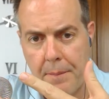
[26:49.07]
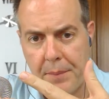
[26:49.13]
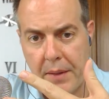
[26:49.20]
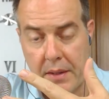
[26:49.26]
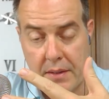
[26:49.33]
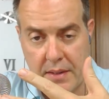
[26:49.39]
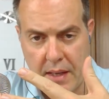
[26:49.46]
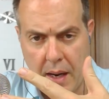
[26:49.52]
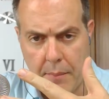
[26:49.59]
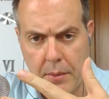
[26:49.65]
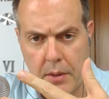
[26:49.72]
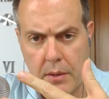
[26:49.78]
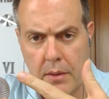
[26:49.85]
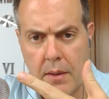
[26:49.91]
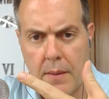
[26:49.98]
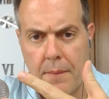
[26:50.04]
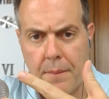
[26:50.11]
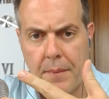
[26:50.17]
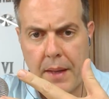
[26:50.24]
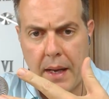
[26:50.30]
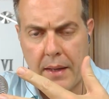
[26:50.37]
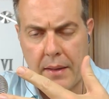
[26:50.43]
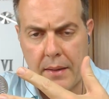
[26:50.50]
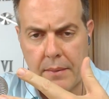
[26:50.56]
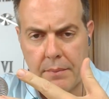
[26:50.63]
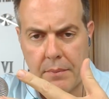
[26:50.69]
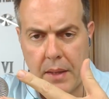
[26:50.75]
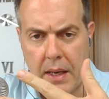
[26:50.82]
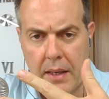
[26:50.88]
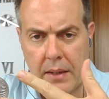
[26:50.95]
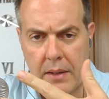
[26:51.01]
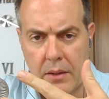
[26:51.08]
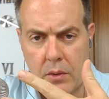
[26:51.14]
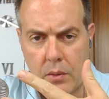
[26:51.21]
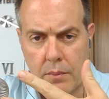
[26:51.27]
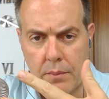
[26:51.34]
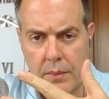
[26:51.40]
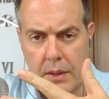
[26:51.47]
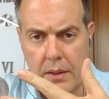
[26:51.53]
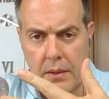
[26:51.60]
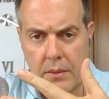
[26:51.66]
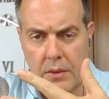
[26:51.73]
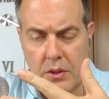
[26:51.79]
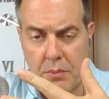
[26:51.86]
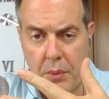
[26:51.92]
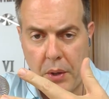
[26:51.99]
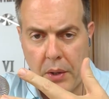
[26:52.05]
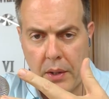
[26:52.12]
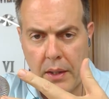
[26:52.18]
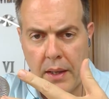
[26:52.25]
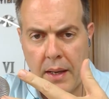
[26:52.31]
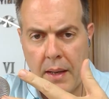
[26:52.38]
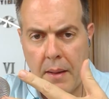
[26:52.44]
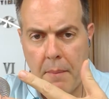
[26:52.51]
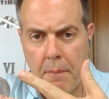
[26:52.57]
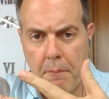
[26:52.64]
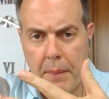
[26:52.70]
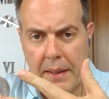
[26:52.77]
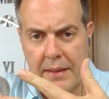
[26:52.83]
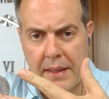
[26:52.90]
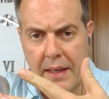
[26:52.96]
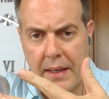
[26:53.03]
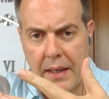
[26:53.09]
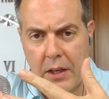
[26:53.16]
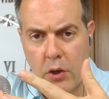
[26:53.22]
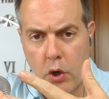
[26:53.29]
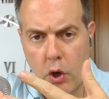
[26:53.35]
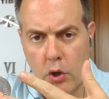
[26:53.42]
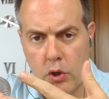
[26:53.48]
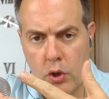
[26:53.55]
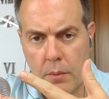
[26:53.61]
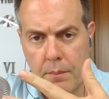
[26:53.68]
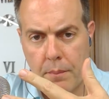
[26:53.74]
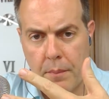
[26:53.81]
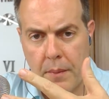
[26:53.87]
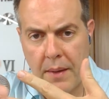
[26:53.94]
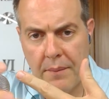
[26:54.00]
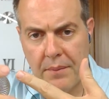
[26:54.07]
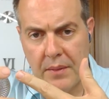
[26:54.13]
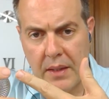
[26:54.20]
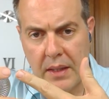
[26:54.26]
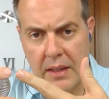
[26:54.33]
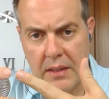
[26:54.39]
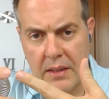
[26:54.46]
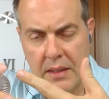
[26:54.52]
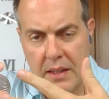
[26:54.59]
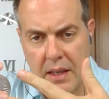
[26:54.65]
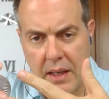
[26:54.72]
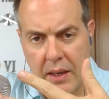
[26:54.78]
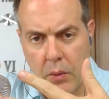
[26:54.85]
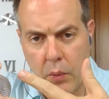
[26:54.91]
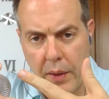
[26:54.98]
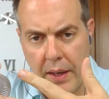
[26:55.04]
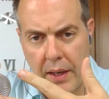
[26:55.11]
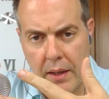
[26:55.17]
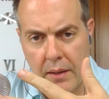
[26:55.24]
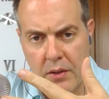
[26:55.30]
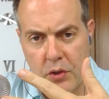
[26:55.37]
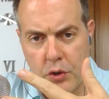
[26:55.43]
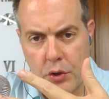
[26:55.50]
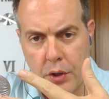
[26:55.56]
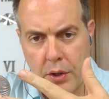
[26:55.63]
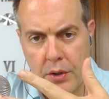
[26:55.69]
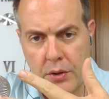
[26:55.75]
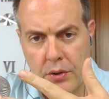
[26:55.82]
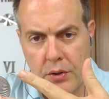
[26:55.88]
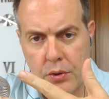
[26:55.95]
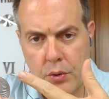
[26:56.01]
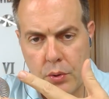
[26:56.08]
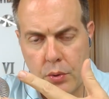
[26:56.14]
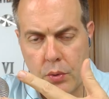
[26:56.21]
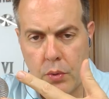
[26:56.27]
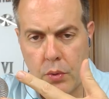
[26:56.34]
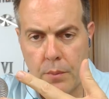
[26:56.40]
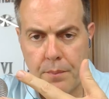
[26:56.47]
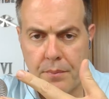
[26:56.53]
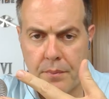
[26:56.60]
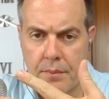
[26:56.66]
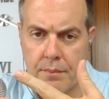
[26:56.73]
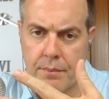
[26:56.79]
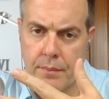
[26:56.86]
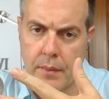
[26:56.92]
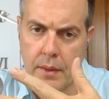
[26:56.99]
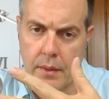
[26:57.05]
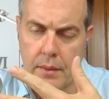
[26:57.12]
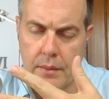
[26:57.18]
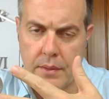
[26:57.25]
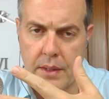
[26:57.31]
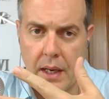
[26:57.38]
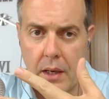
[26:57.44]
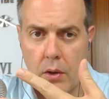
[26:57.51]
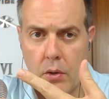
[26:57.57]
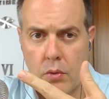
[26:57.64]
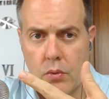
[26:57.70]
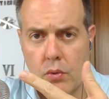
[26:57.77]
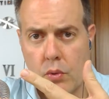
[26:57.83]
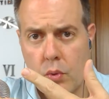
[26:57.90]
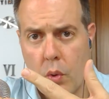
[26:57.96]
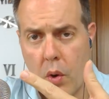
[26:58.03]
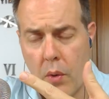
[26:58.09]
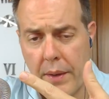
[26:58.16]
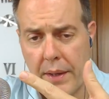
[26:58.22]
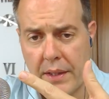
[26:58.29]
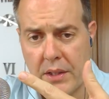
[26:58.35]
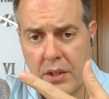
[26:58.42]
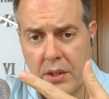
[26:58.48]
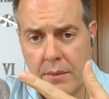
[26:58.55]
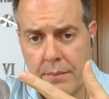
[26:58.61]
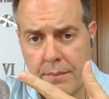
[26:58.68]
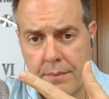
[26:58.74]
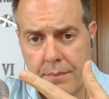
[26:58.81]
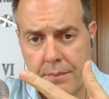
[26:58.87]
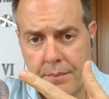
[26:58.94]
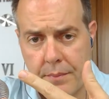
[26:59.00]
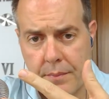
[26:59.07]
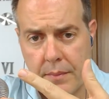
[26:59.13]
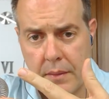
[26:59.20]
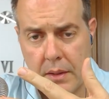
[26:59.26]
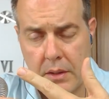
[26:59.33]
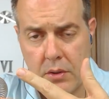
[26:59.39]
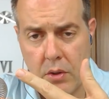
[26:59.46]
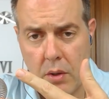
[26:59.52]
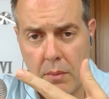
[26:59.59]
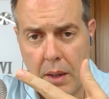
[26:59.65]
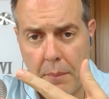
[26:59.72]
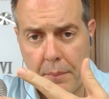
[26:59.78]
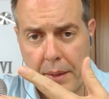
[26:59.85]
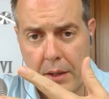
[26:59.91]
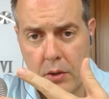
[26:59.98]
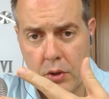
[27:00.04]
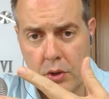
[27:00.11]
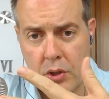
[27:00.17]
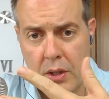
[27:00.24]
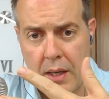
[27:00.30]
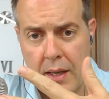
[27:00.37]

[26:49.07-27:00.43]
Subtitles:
in summer and in spring, but then in autumn this green turns to yellow to orange. It's normal because